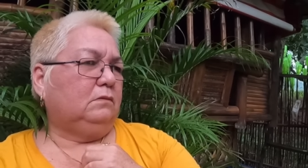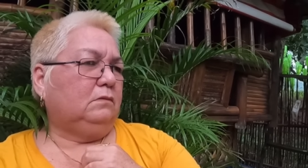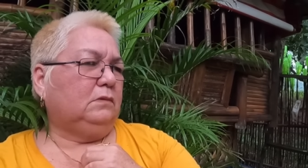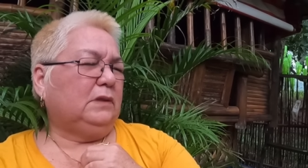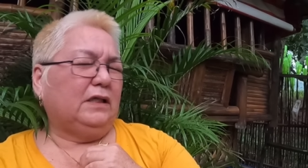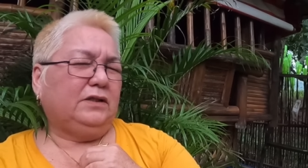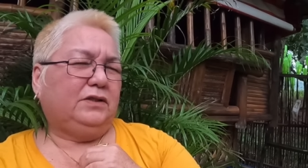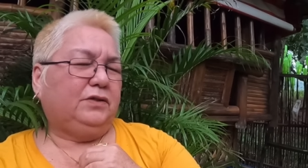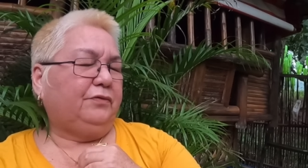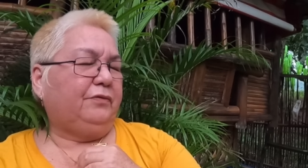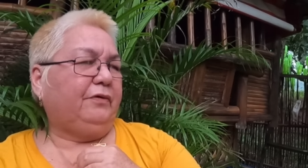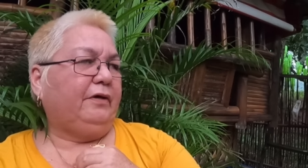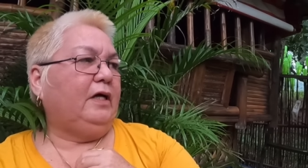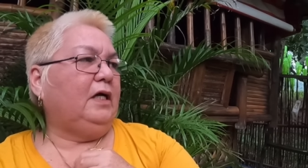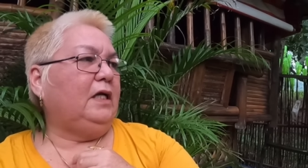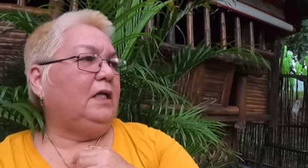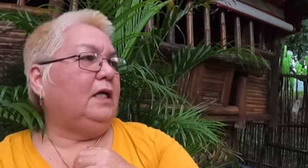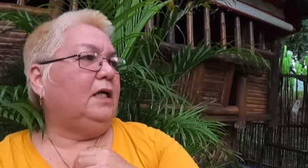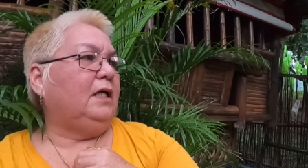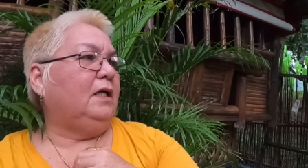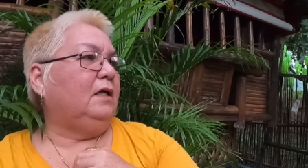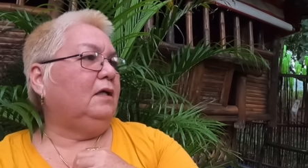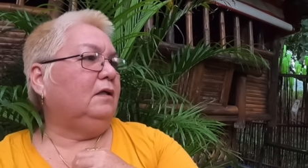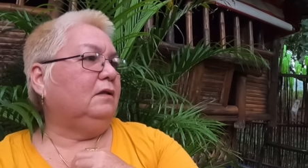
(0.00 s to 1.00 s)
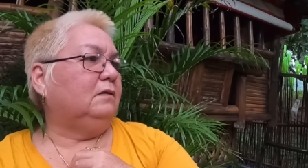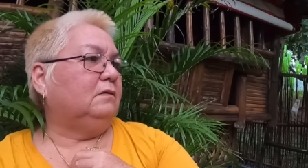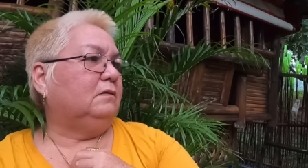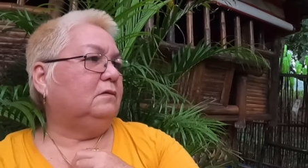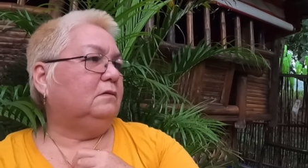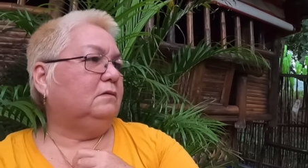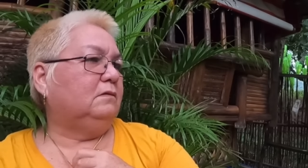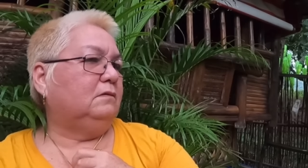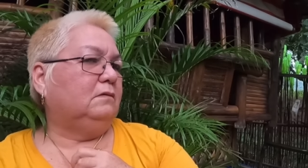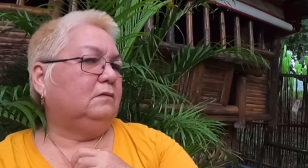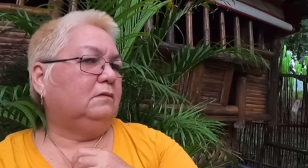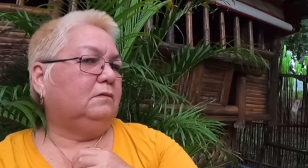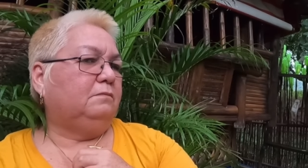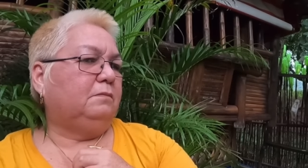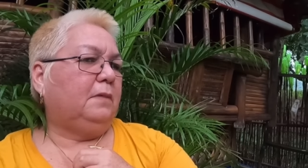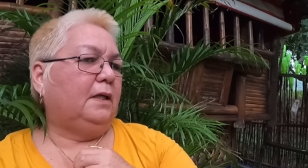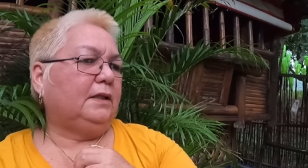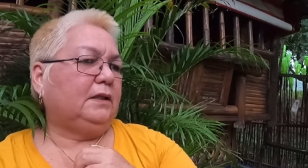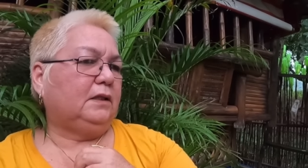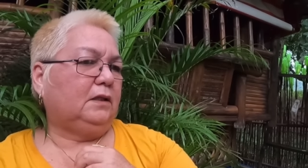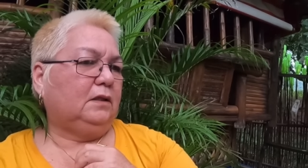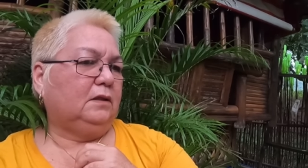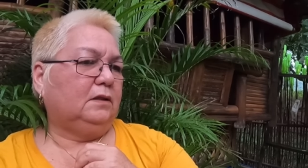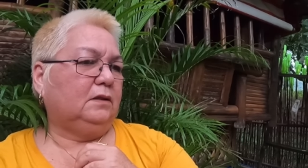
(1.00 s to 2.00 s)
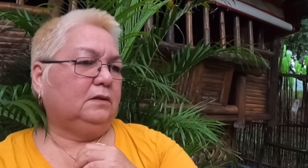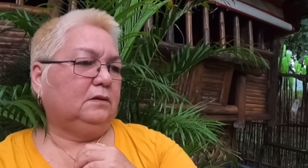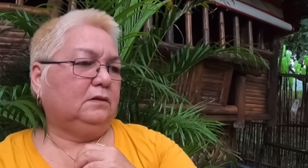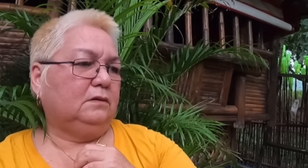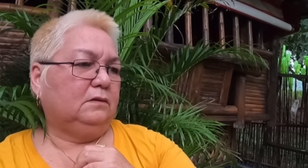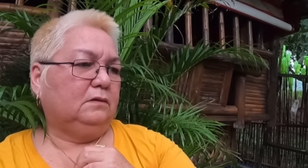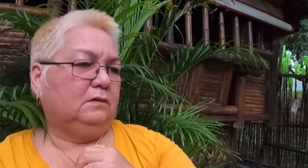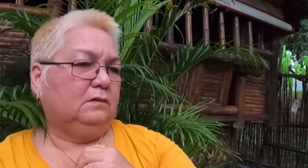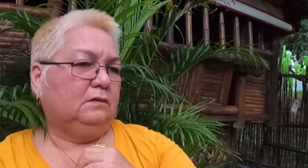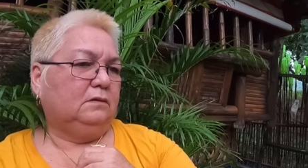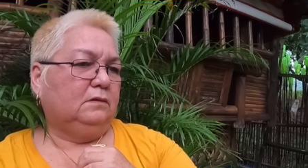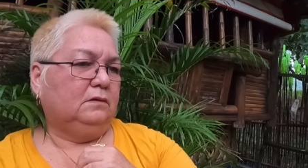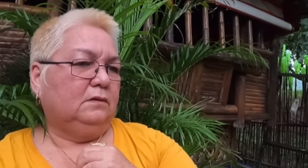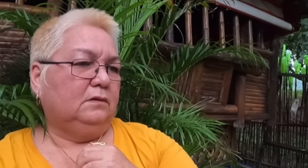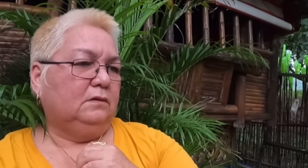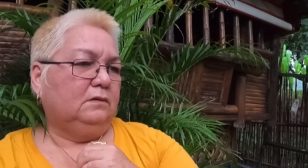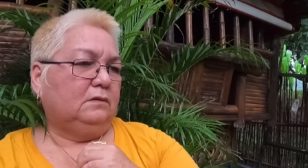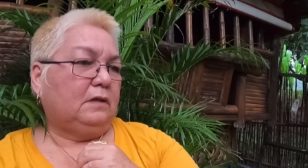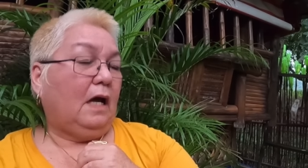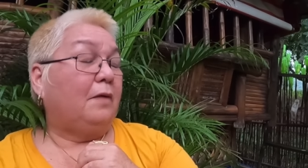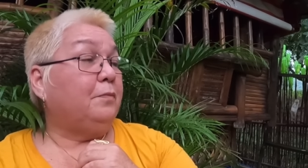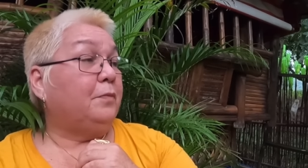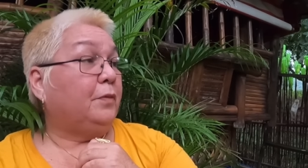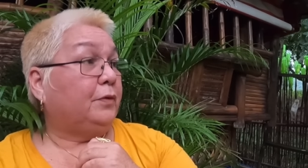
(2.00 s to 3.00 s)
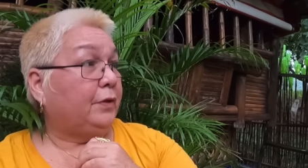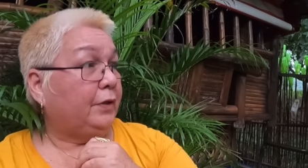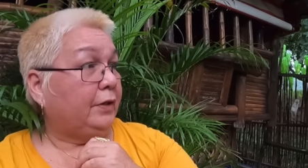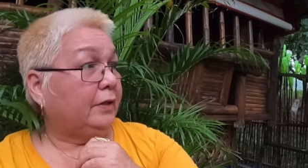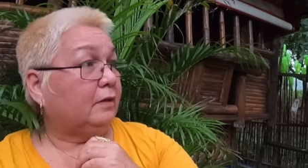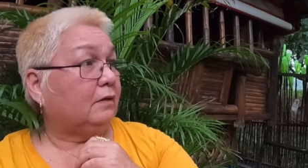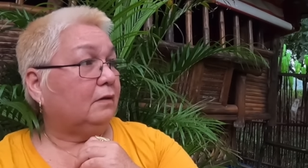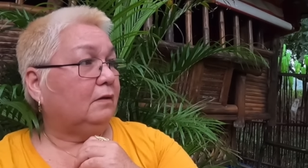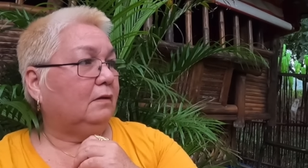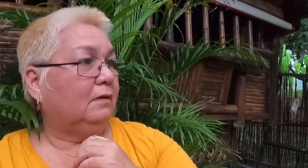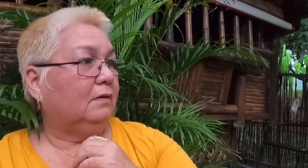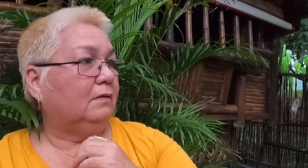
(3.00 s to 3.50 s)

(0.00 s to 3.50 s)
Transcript: Not really, but uh, I'm hurt.